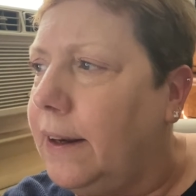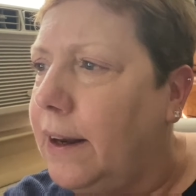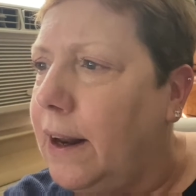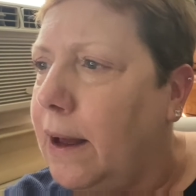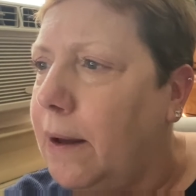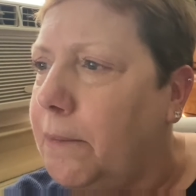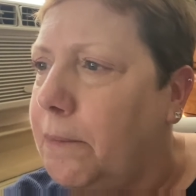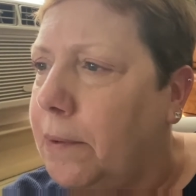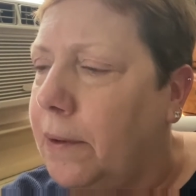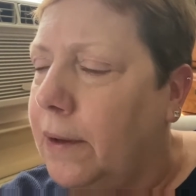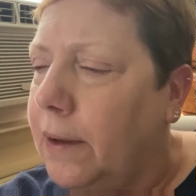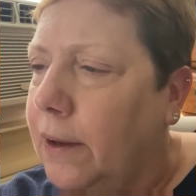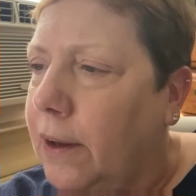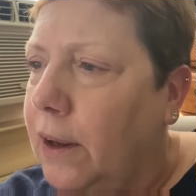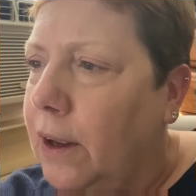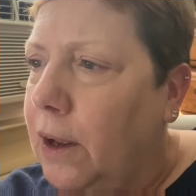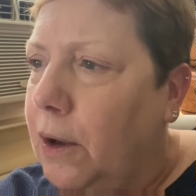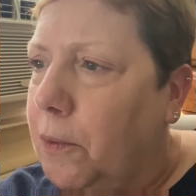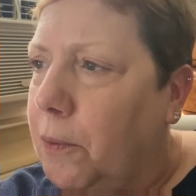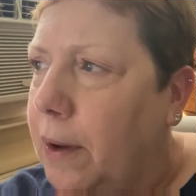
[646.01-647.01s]
up
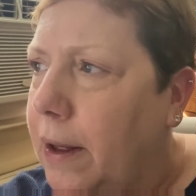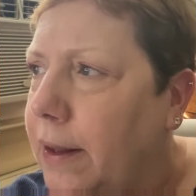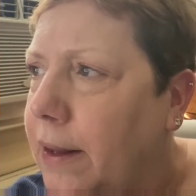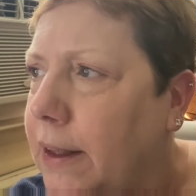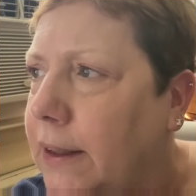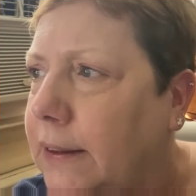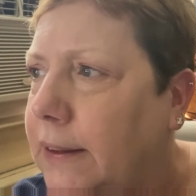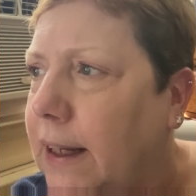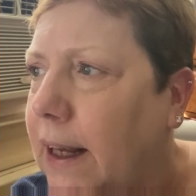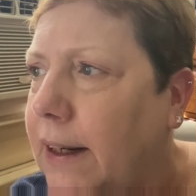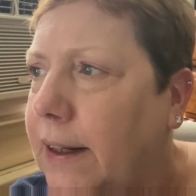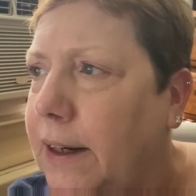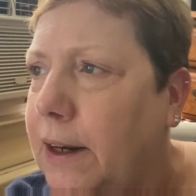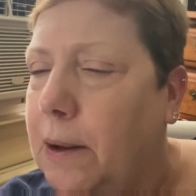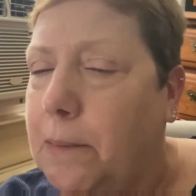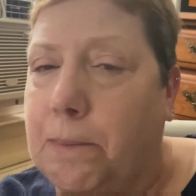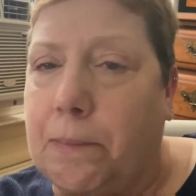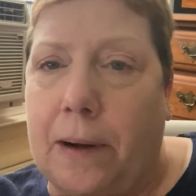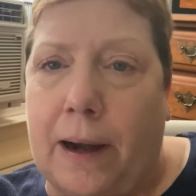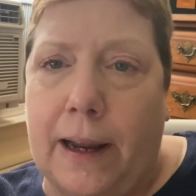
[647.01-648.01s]
where this ended
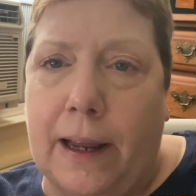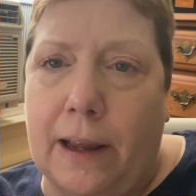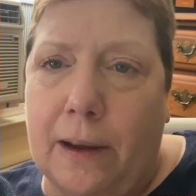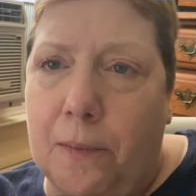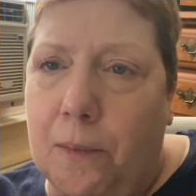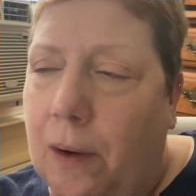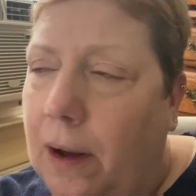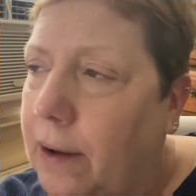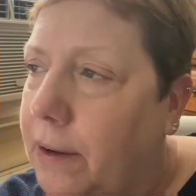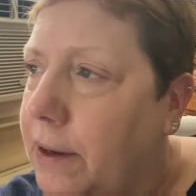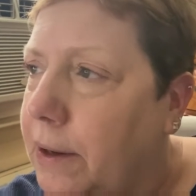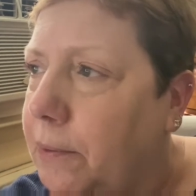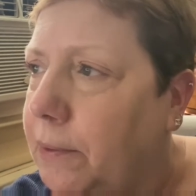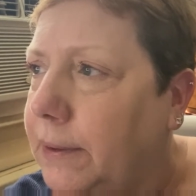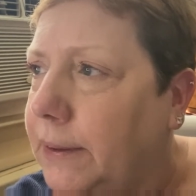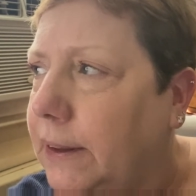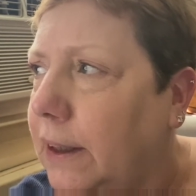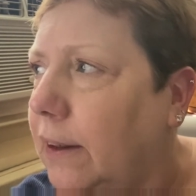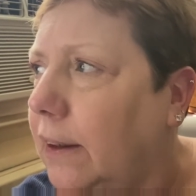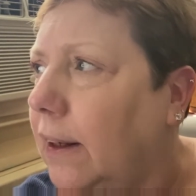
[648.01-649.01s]
up breaking while he
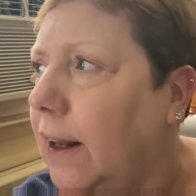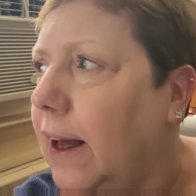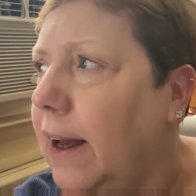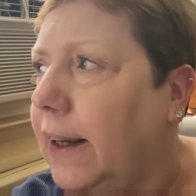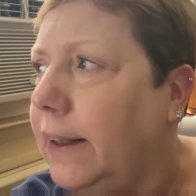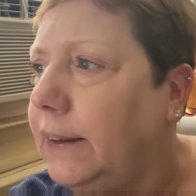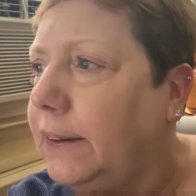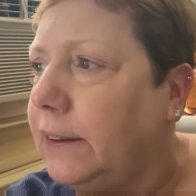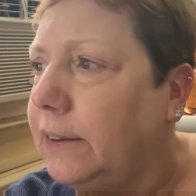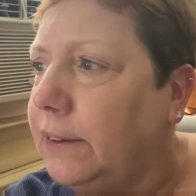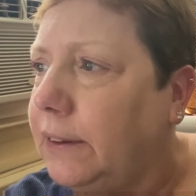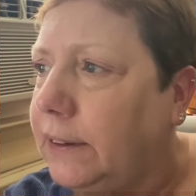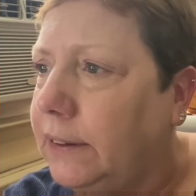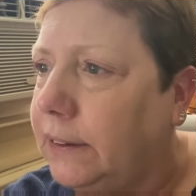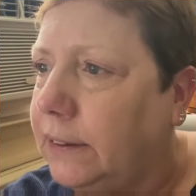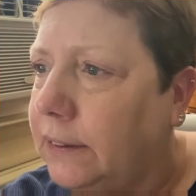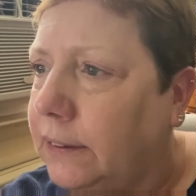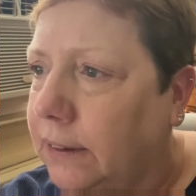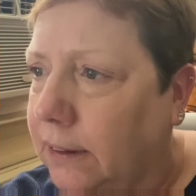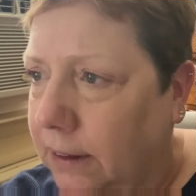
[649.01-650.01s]
was online. So he's
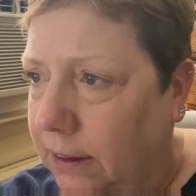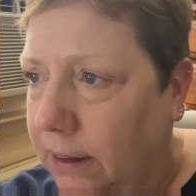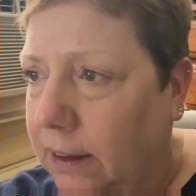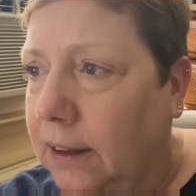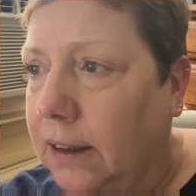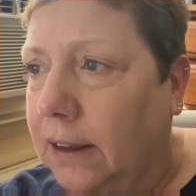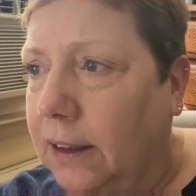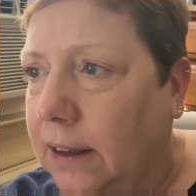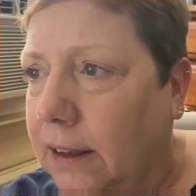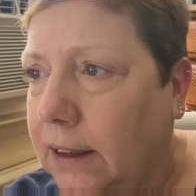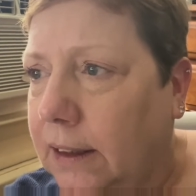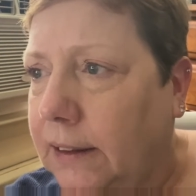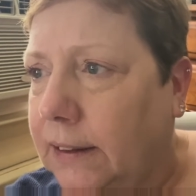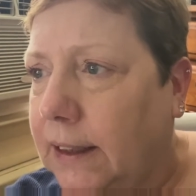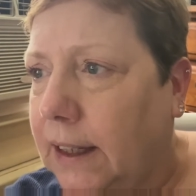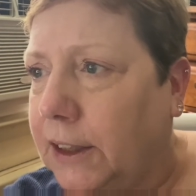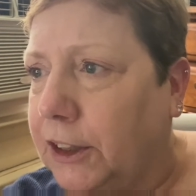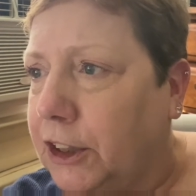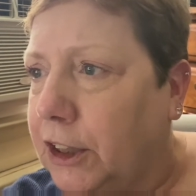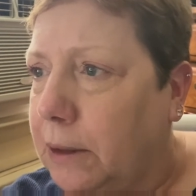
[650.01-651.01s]

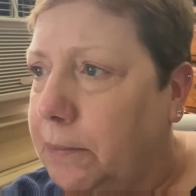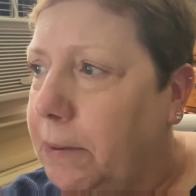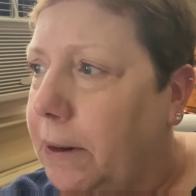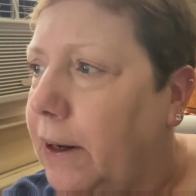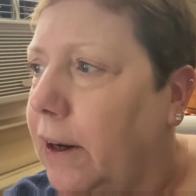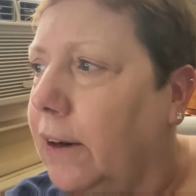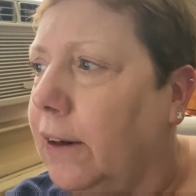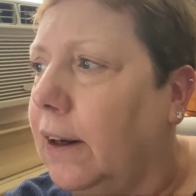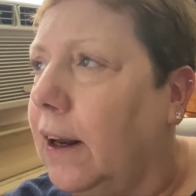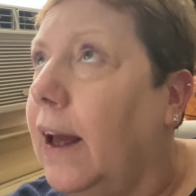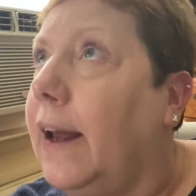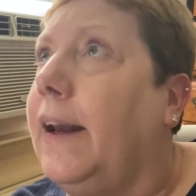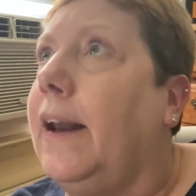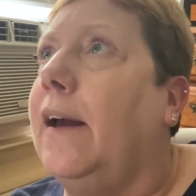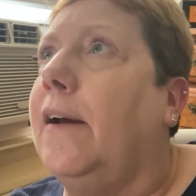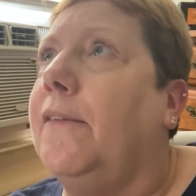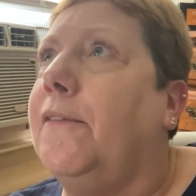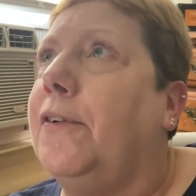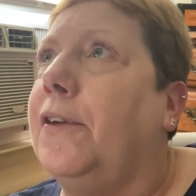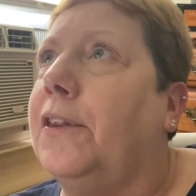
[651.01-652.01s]
actually been online
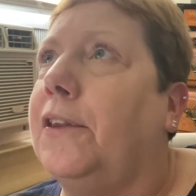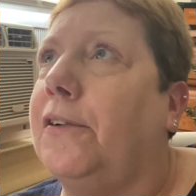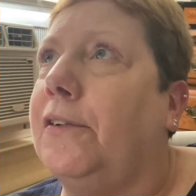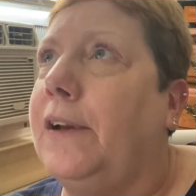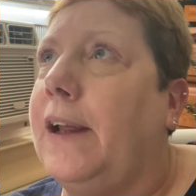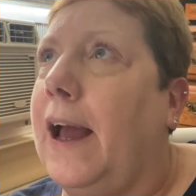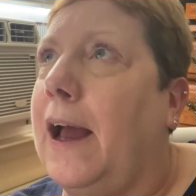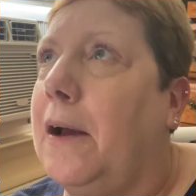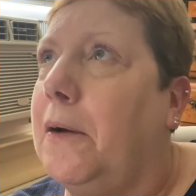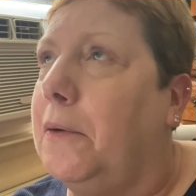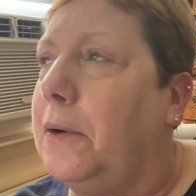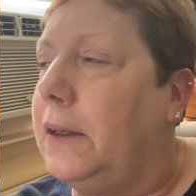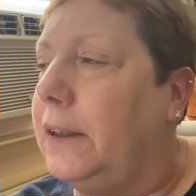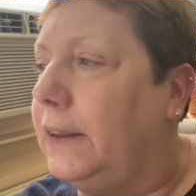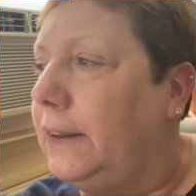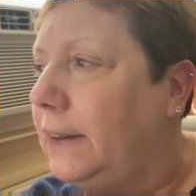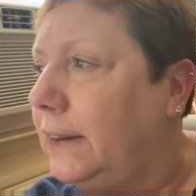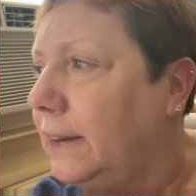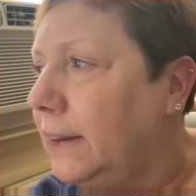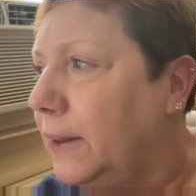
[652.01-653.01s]
now for 3
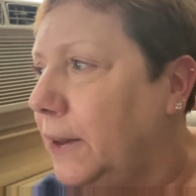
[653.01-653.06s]
hours.